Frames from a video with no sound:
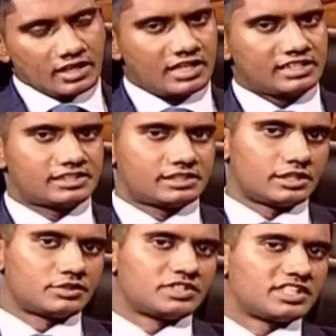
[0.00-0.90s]
Let's
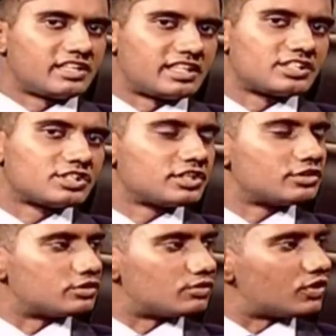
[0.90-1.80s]
switch our
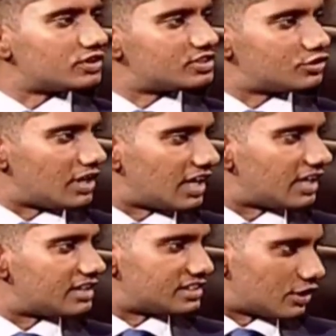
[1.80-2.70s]
attention towards Sri
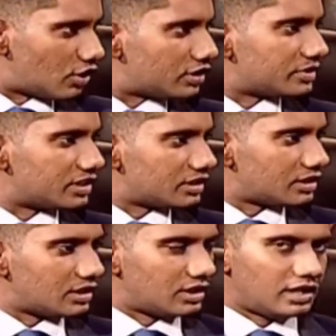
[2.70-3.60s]
Lanka's economy.
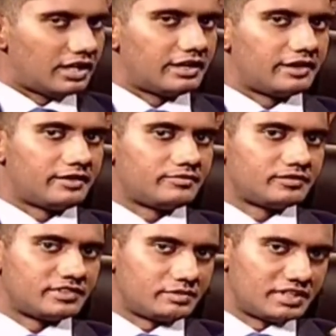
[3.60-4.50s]
Uh,
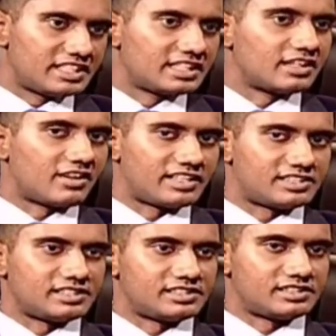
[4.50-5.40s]
the political
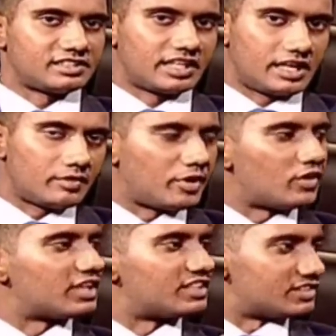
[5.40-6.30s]
crisis came
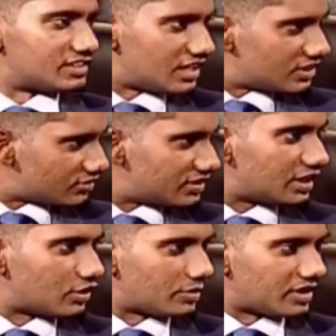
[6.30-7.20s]
about as a result of the
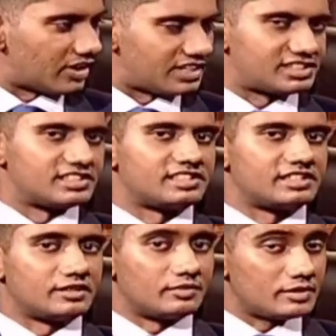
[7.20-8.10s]
economic crisis,
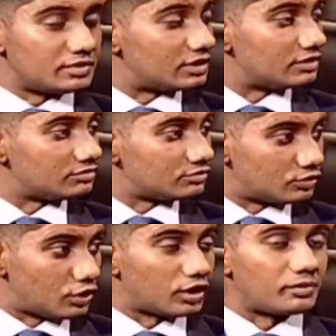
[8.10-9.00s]
and the people
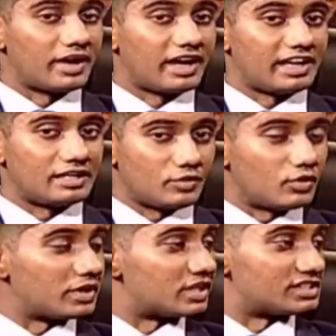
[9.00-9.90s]
could not bear
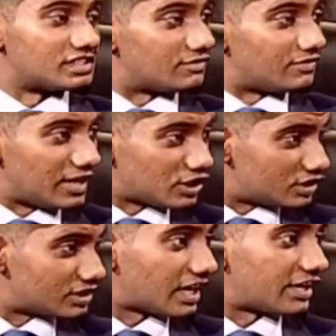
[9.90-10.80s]
anymore because
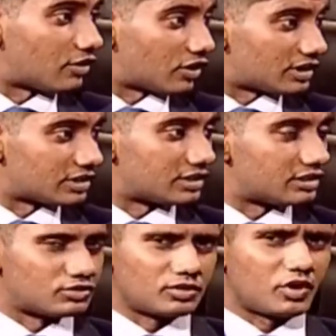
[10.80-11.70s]
inflation skyrocketed
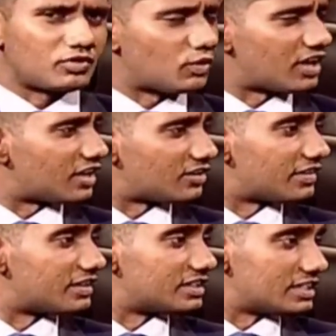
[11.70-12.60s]
to about one
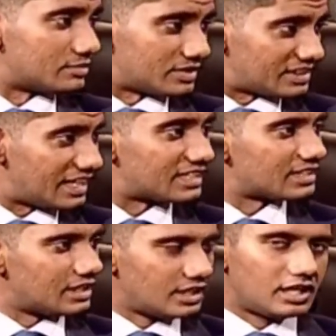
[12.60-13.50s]
hundred thirteen percent
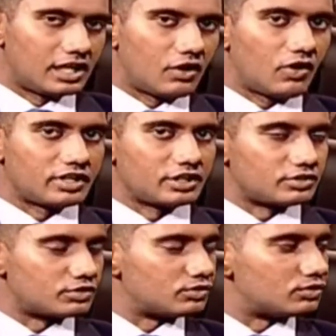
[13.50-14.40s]
according
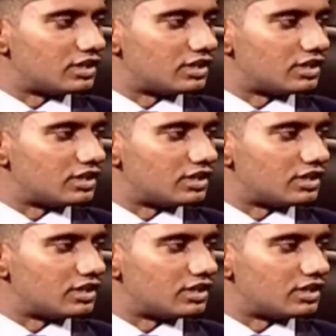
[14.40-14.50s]
to